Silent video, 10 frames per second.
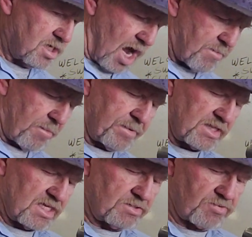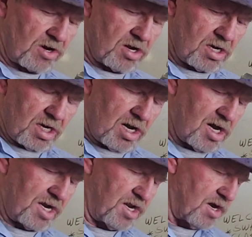I'm gonna put this one
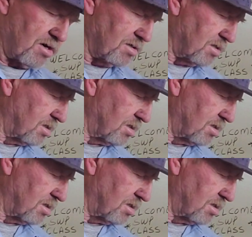on here,